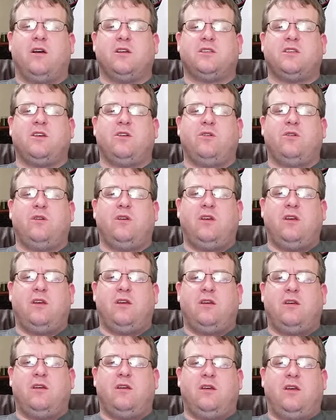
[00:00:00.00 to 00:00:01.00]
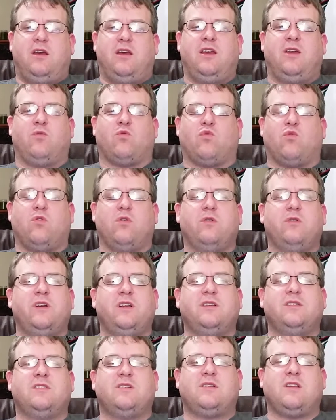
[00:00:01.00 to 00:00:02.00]
Also, it
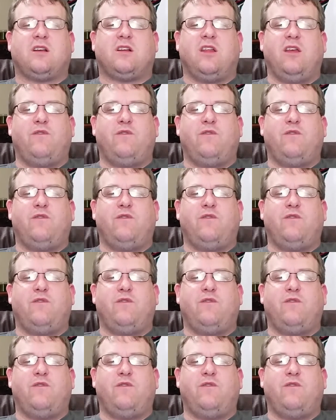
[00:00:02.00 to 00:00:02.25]
ruins the